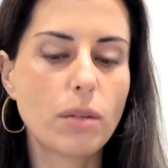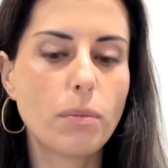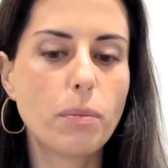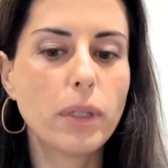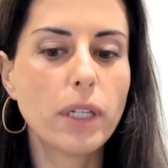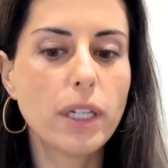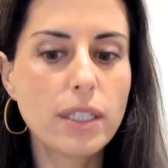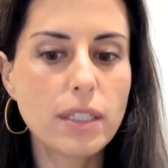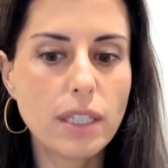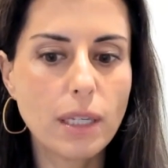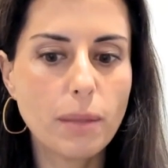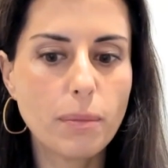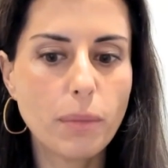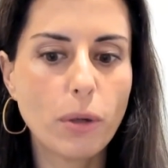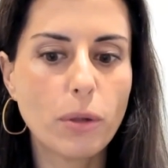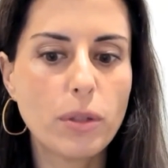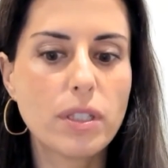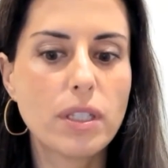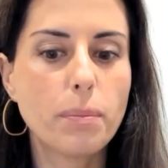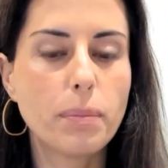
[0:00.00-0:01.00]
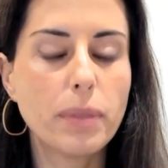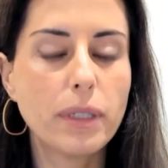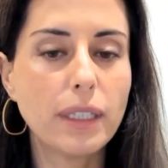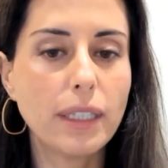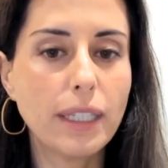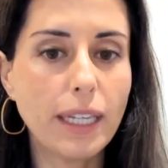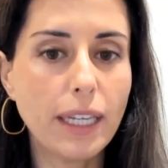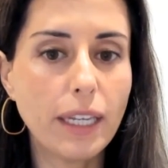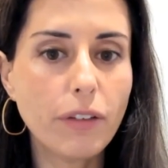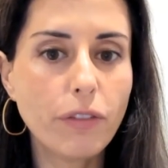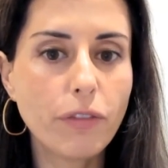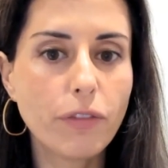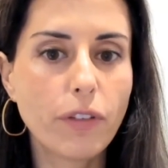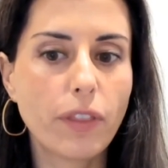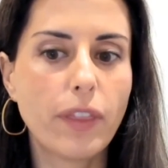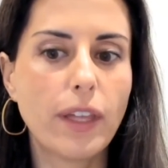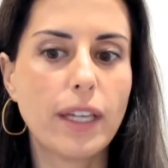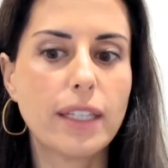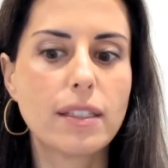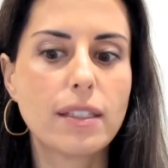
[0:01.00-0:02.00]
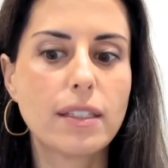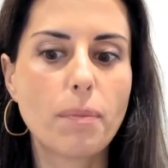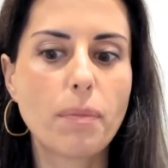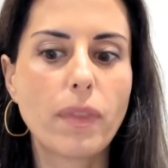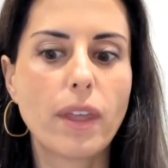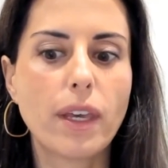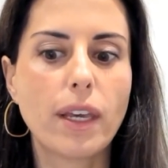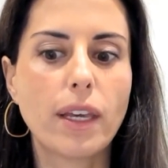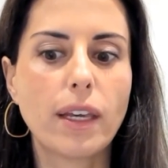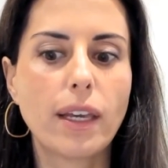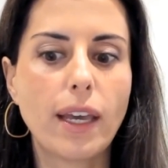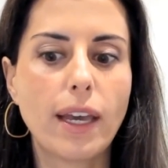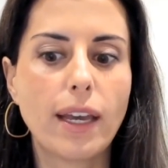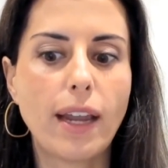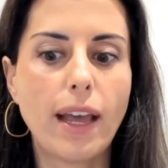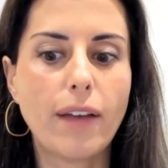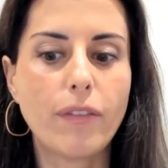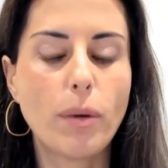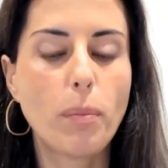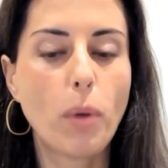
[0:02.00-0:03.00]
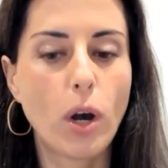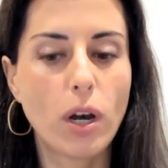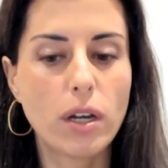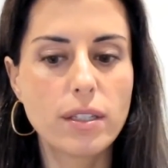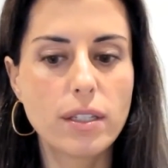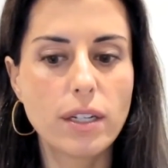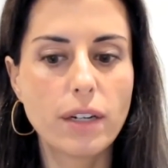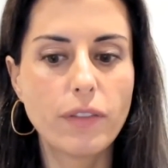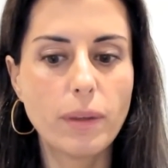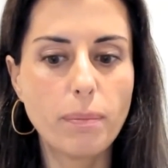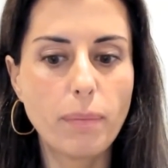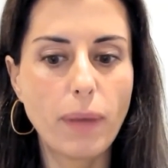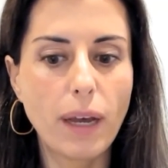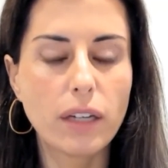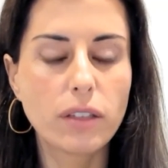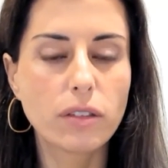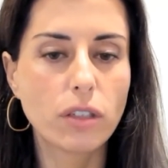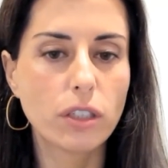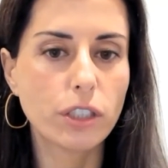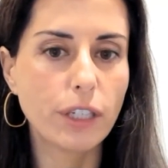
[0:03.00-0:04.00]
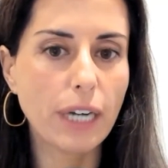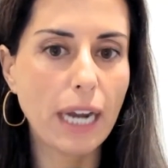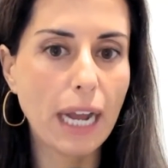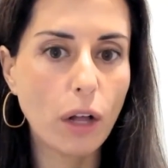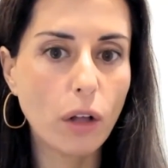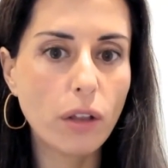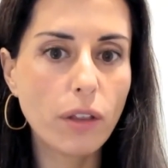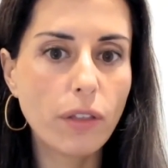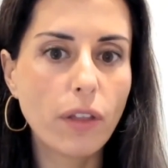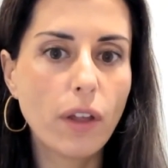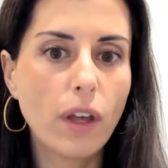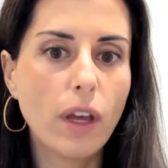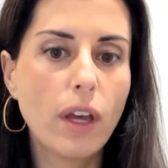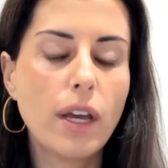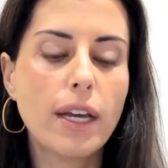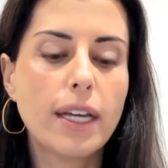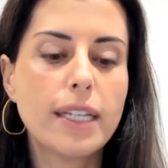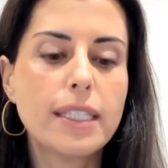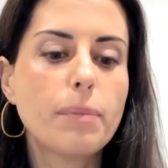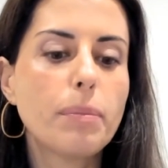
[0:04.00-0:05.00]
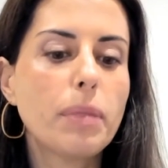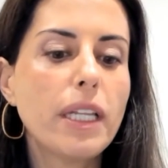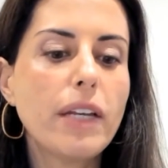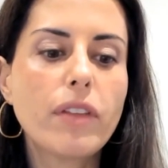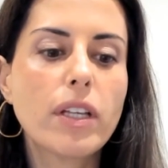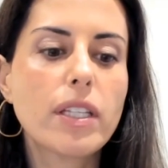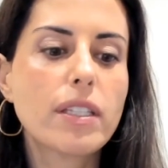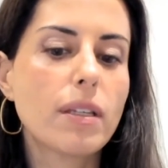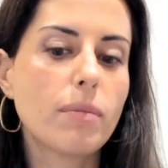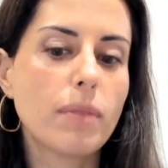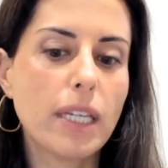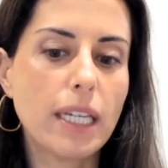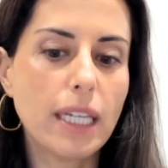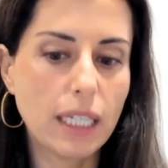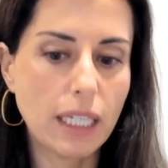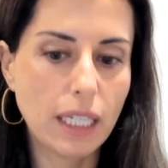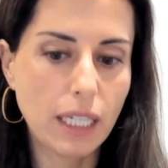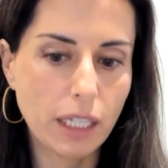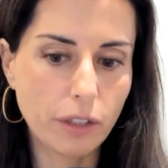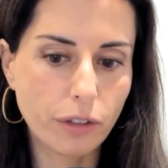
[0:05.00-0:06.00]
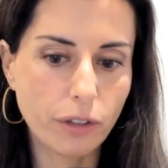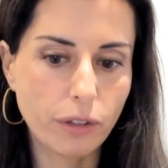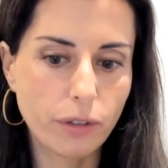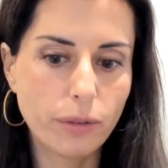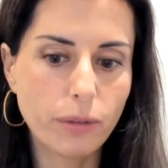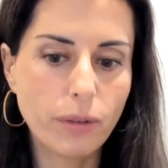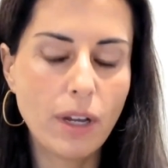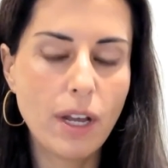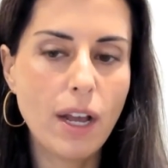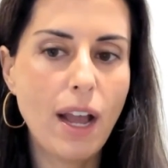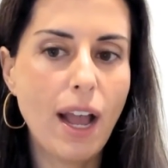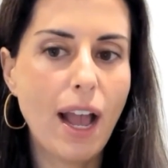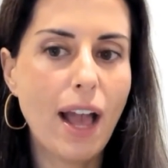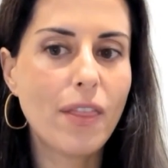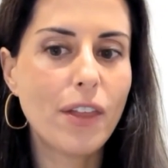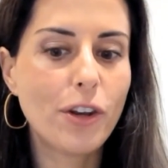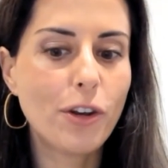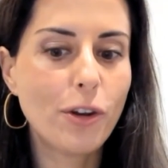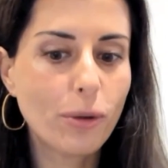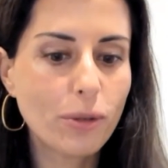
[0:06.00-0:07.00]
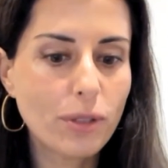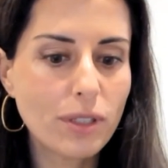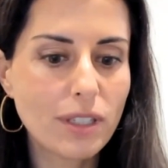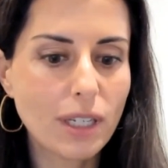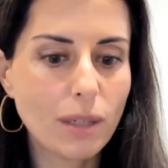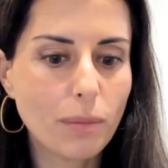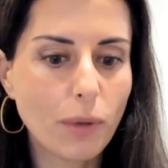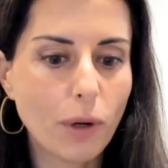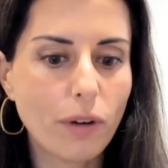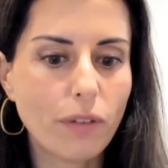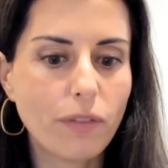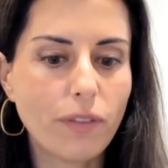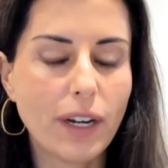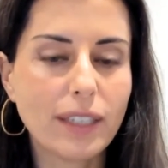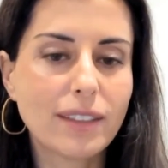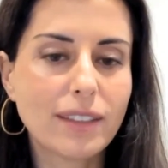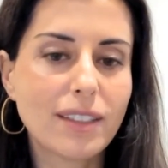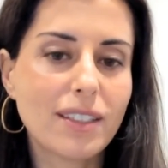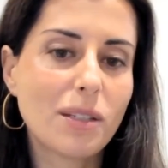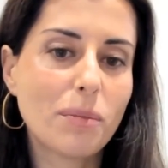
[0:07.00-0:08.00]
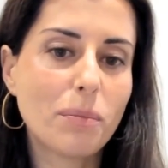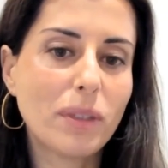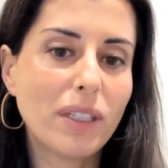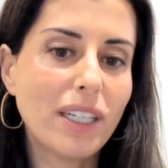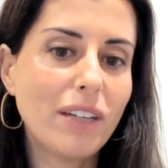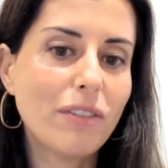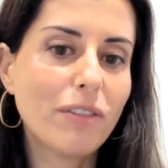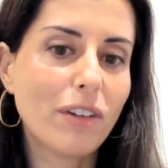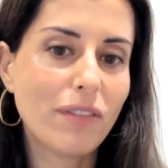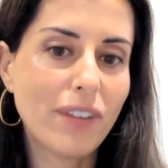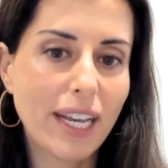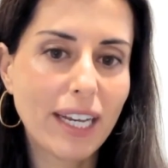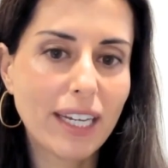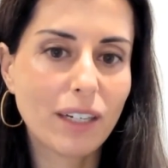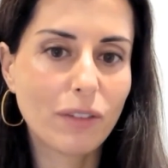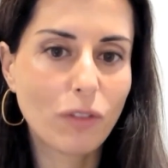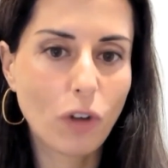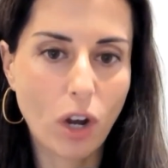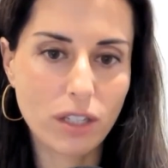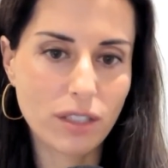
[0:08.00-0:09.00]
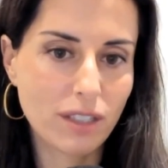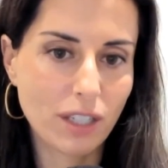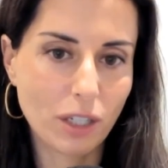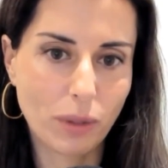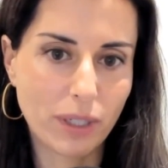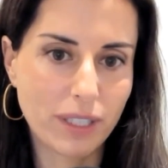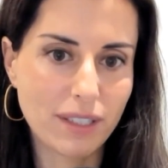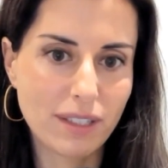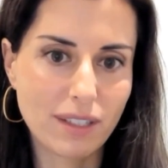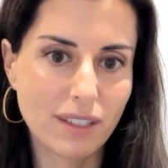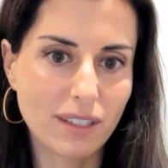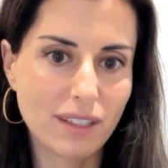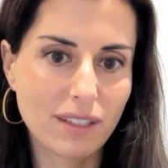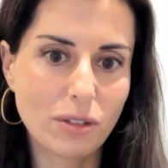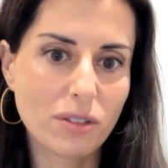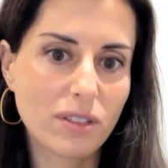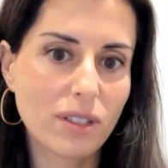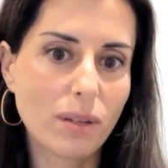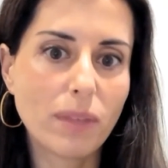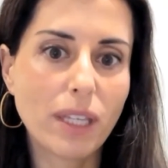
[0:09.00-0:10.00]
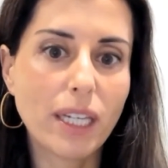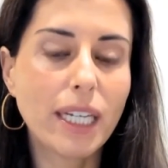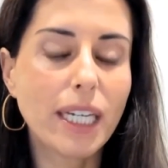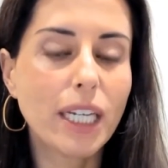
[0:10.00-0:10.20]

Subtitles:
the placebo is the belief that something can have a positive impact on your health. It's the belief that something can heal you. And the nocebo effect is the belief of negative consequences. So something